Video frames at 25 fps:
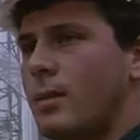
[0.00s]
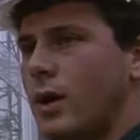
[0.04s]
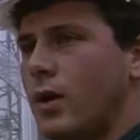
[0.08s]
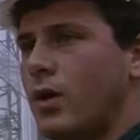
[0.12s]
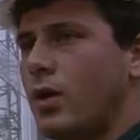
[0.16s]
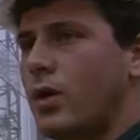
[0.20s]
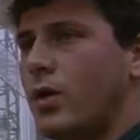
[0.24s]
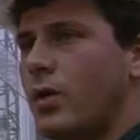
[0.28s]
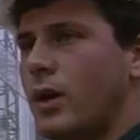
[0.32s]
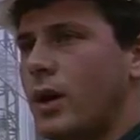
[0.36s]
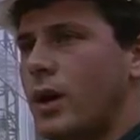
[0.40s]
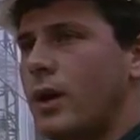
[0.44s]
a lot
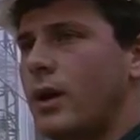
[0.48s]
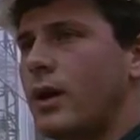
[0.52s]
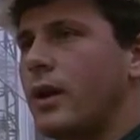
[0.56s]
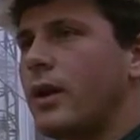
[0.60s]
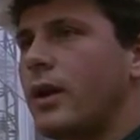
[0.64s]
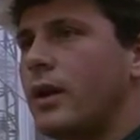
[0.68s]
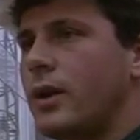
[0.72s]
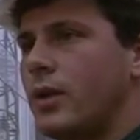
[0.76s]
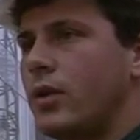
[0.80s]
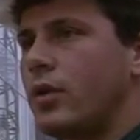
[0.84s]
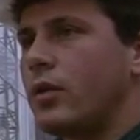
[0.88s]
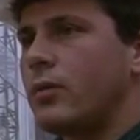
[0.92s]
quicker
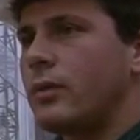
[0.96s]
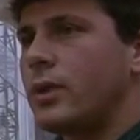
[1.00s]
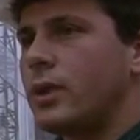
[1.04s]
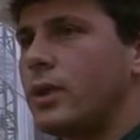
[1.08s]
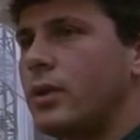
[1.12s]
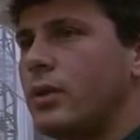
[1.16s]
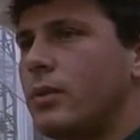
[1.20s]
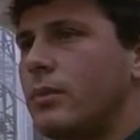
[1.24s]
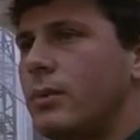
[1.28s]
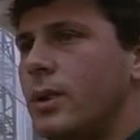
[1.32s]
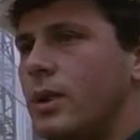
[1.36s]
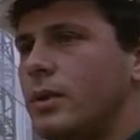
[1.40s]
than they normally
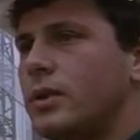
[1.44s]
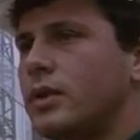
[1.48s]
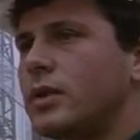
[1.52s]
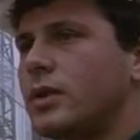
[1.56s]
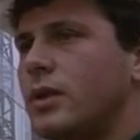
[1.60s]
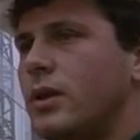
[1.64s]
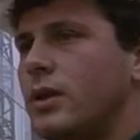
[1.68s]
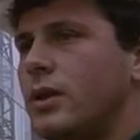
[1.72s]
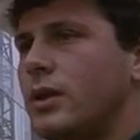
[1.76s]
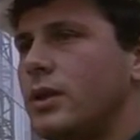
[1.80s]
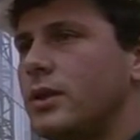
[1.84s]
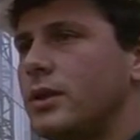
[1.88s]
do on most
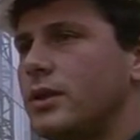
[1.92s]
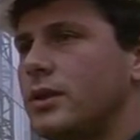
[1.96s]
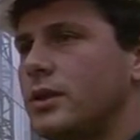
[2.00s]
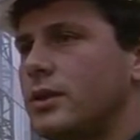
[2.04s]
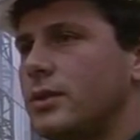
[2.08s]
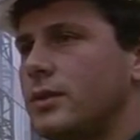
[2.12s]
sites.